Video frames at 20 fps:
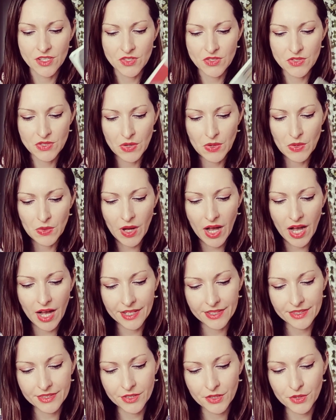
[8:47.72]
So
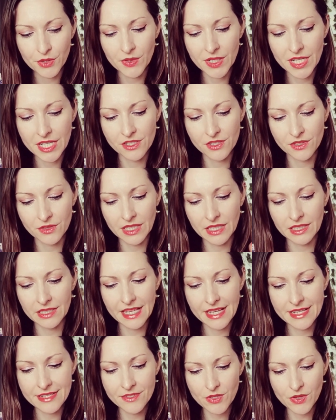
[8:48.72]
either you need to
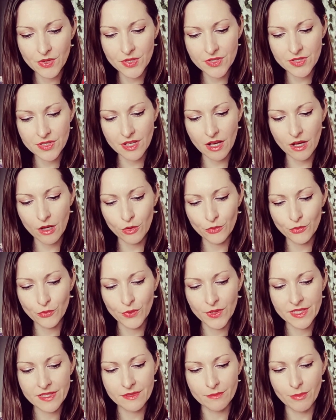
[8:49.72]
cleanse
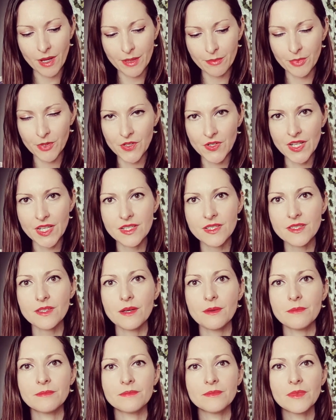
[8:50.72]
yourself by burning
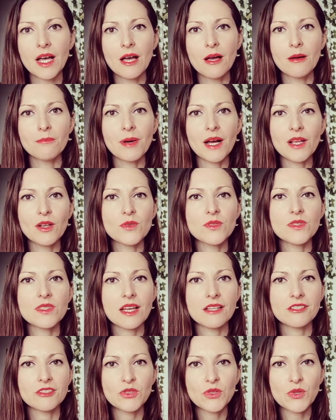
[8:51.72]
some Palo
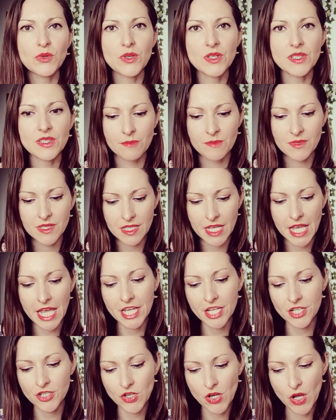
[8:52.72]
Santo or some
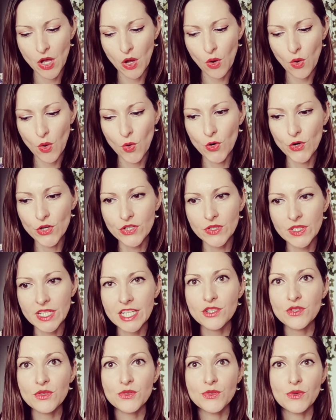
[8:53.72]
sage, or you
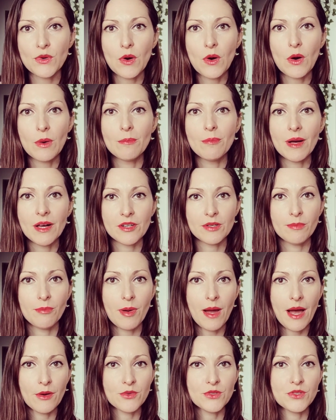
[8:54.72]
need to draw better
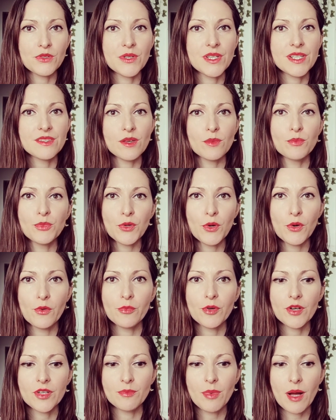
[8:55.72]
boundaries,
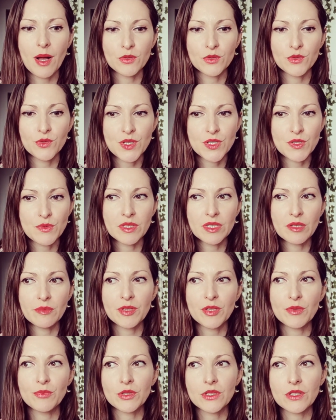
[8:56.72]
appropriate boundaries with the
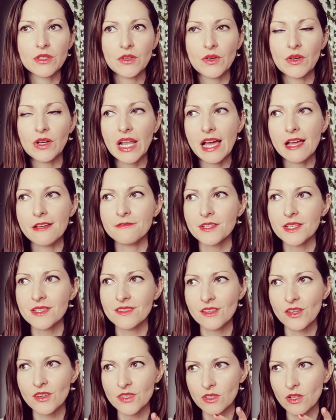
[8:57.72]
people in your life,
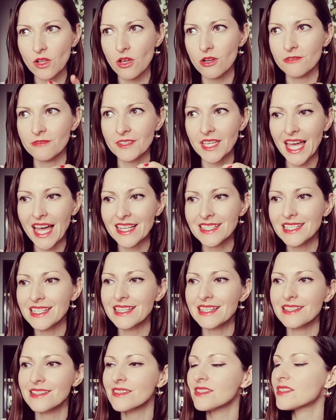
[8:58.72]
because there's a lot of
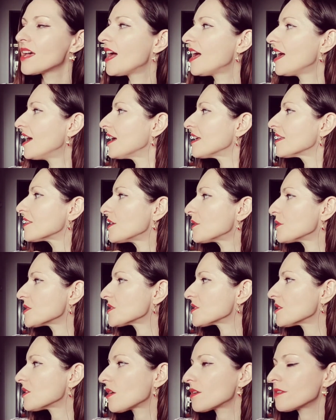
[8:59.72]
cattiness. There
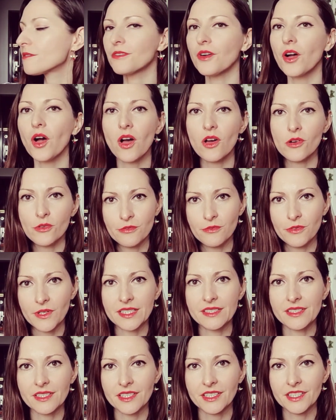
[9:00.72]
is a lot of
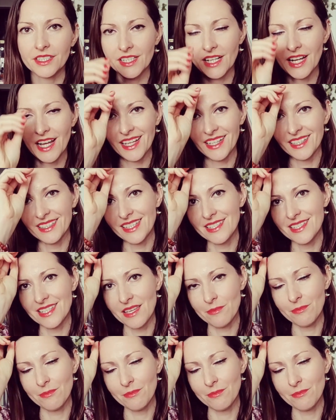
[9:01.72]
conflict here that